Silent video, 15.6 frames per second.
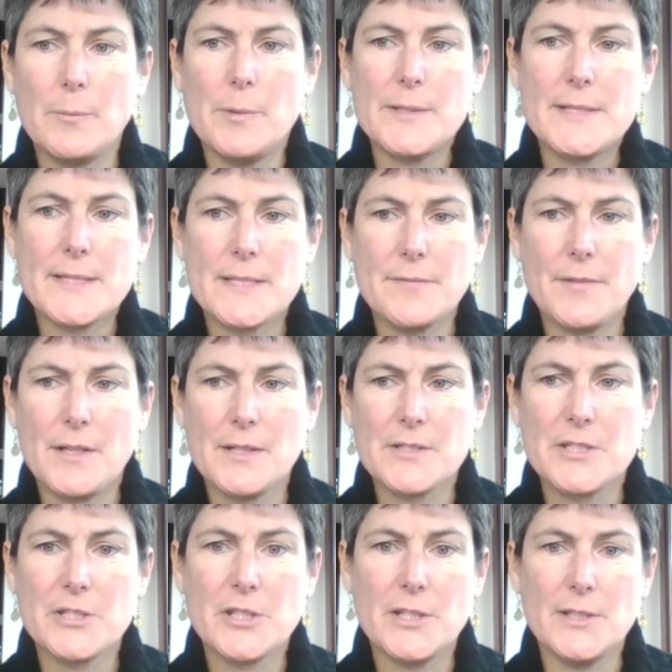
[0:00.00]
with
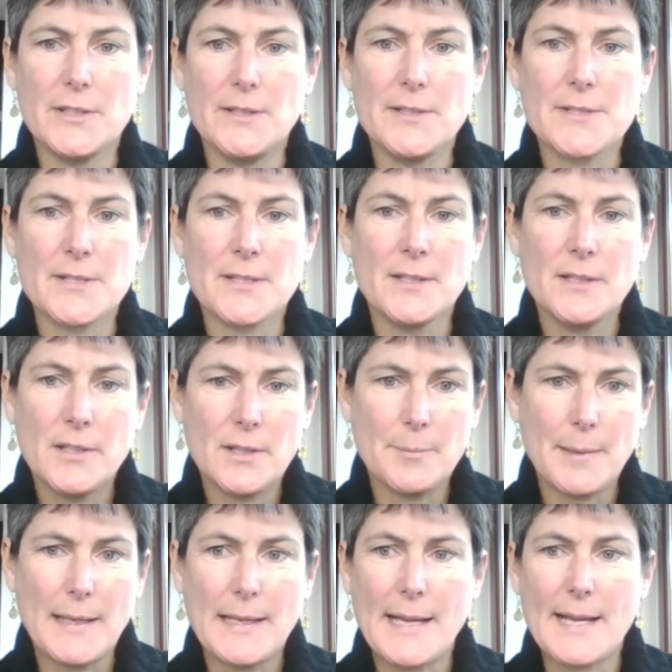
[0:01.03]
disadvantaged girls who
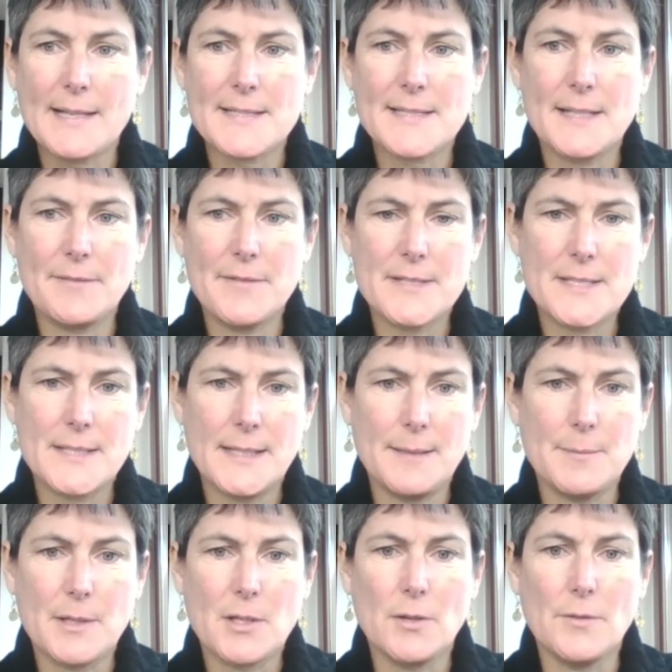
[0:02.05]
may lack
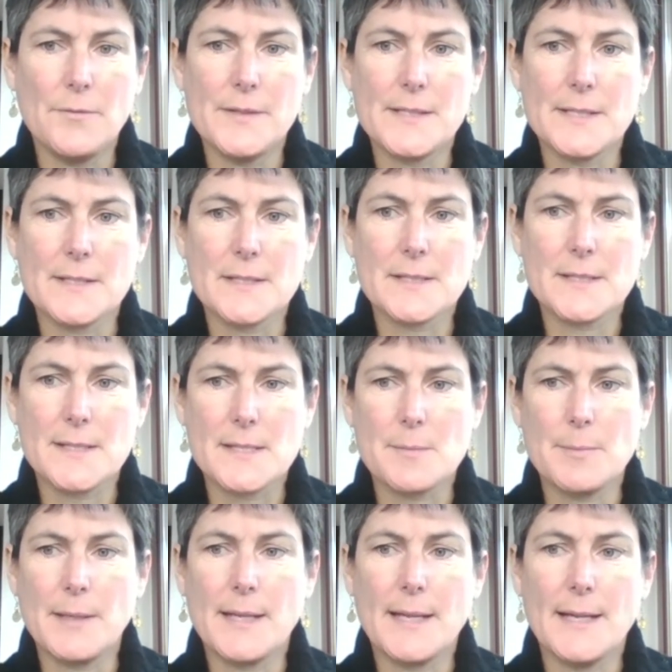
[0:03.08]
self-esteem and confidence to
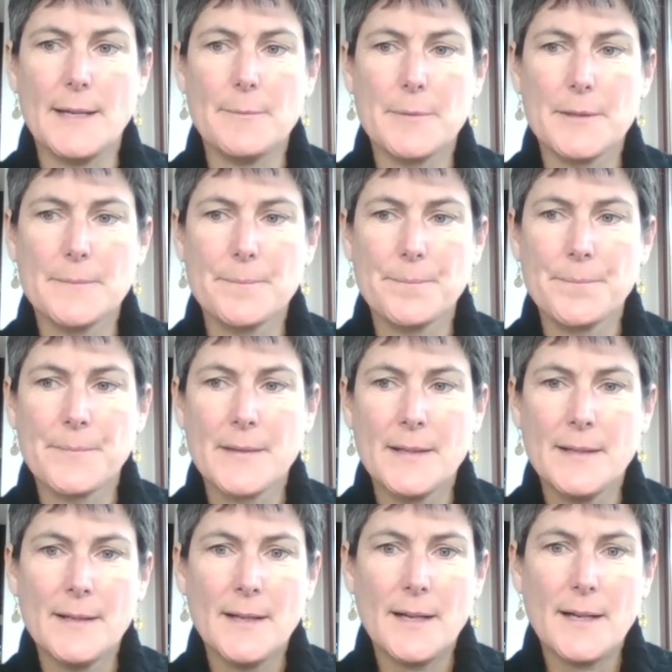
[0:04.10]
speak up.
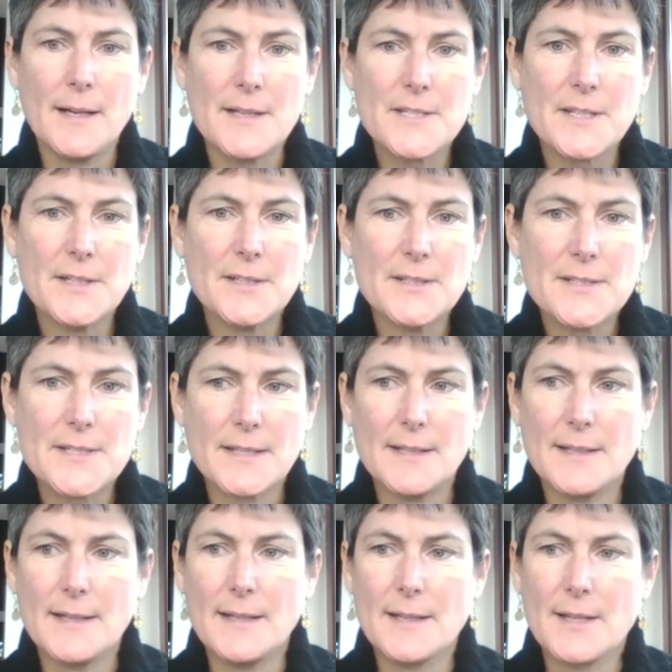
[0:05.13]
Ask
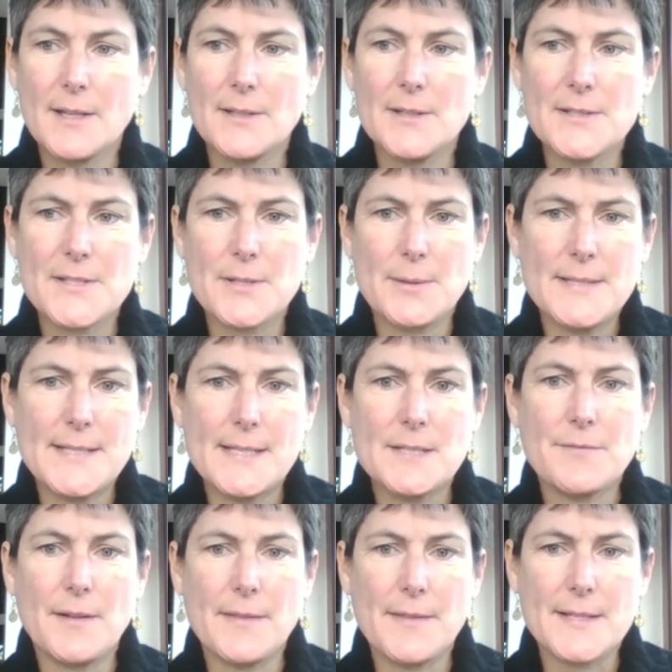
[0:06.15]
girls, girls to
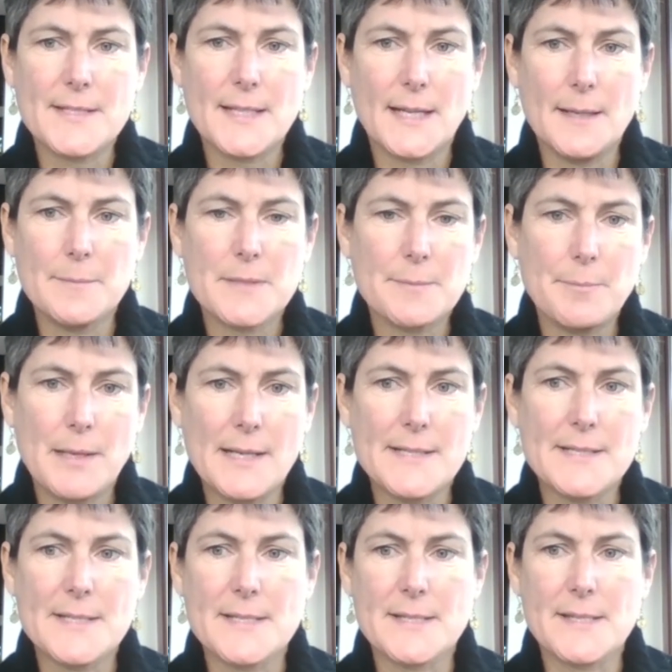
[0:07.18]
identify the times and
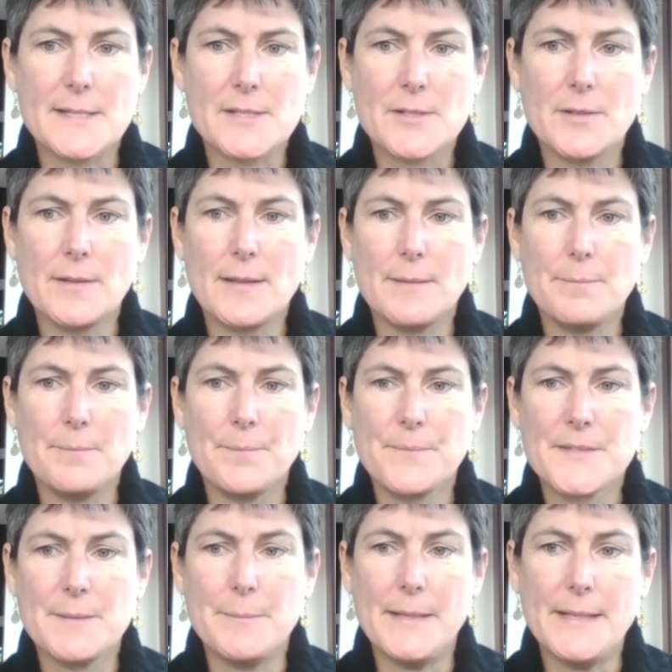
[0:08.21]
places that suit them
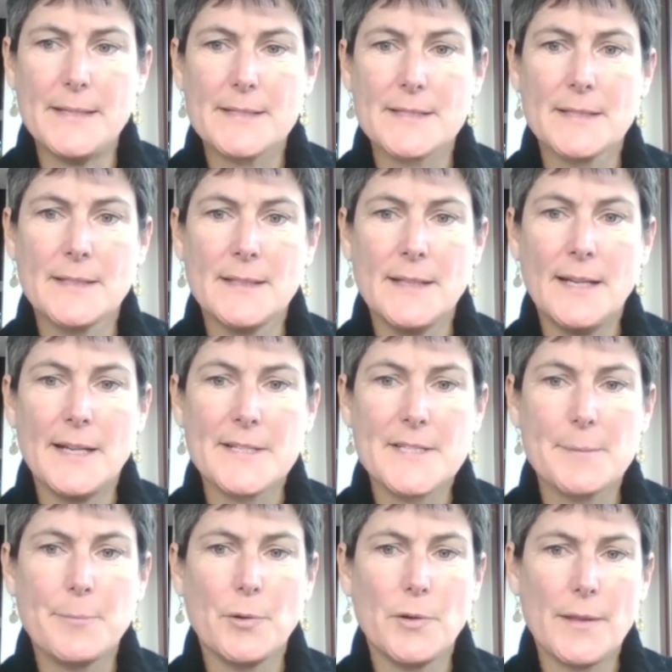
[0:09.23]
to meet and
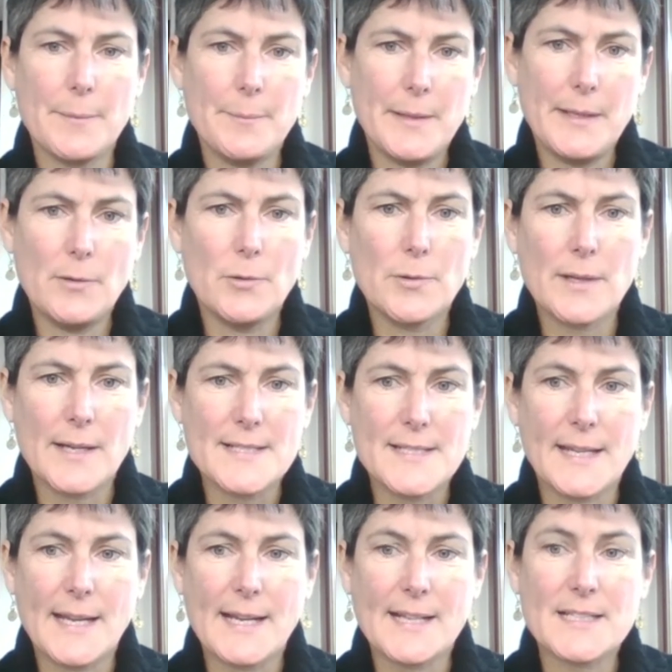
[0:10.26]
support them in
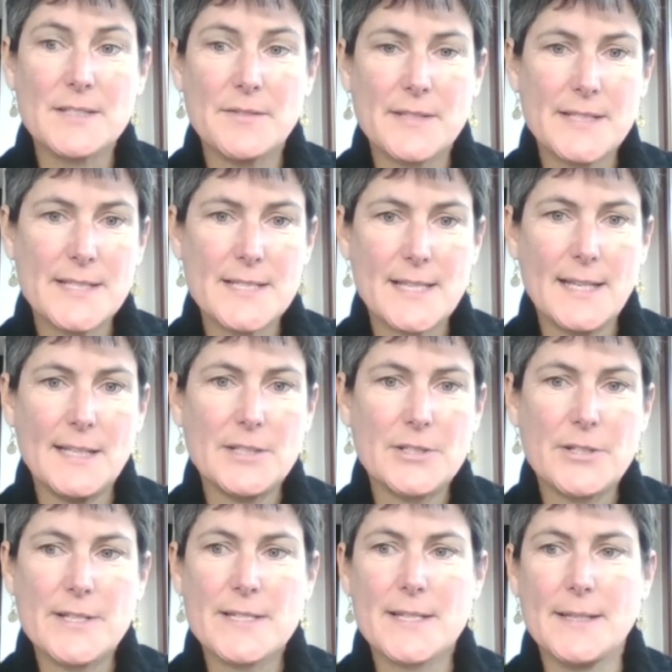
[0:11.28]
organising activities that
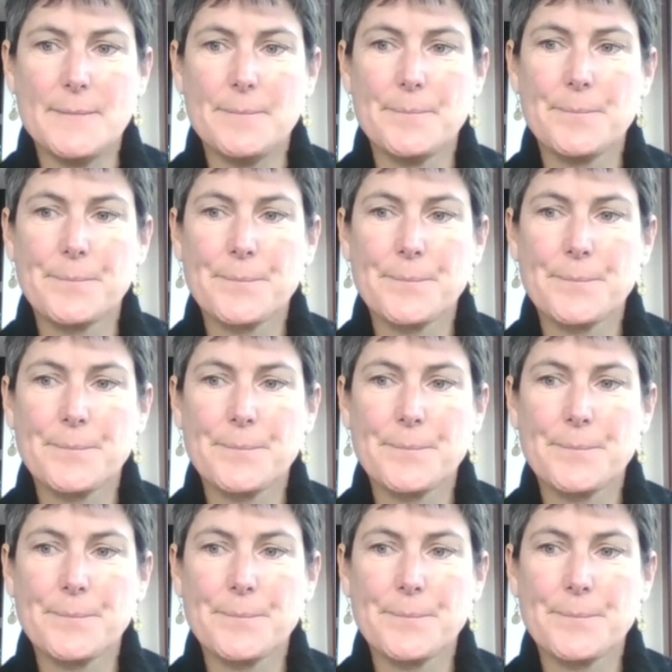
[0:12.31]
interest them.